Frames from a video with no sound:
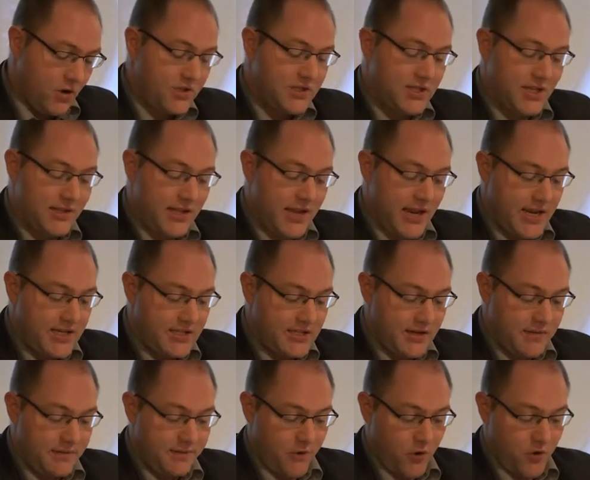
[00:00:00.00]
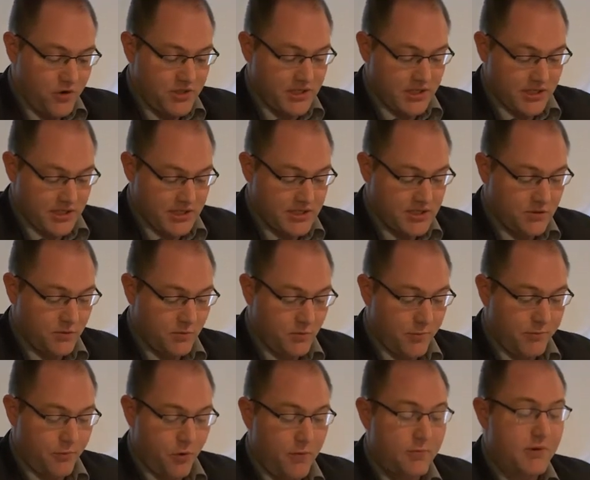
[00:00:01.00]
until the 1830s
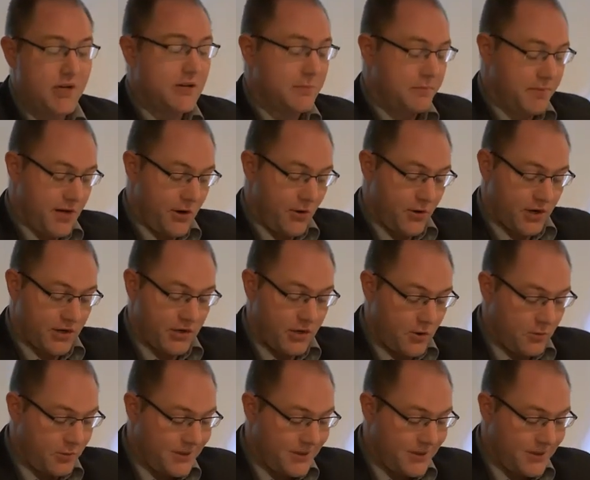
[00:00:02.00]
were probably the period